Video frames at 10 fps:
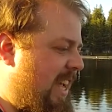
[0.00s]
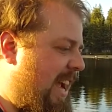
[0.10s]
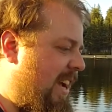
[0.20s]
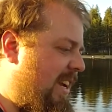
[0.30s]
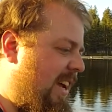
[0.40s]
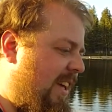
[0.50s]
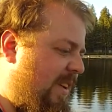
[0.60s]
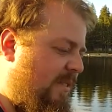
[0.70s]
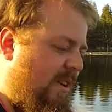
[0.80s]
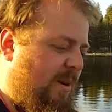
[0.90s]
and they
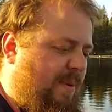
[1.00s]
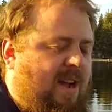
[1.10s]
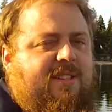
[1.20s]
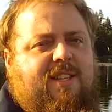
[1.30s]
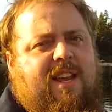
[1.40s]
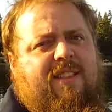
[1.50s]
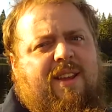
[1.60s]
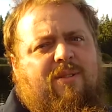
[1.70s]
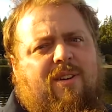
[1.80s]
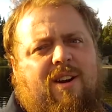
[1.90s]
were all in a box, and
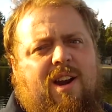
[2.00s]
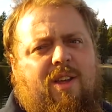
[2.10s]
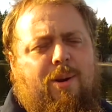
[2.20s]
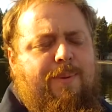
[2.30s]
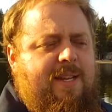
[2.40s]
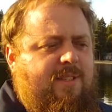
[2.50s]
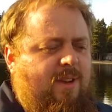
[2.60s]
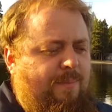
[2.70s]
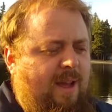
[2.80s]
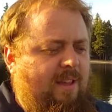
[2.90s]
they were $1 a piece, so
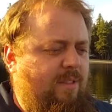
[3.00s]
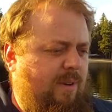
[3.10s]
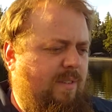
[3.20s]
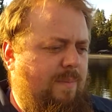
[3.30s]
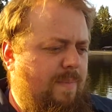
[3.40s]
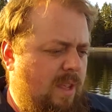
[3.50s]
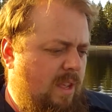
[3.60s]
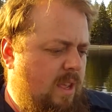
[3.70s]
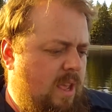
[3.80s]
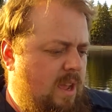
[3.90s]
I bought like 3 of
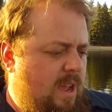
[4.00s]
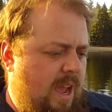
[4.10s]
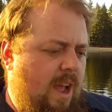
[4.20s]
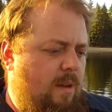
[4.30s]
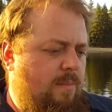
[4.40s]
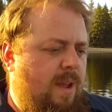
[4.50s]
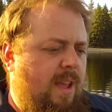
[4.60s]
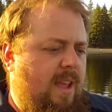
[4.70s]
them.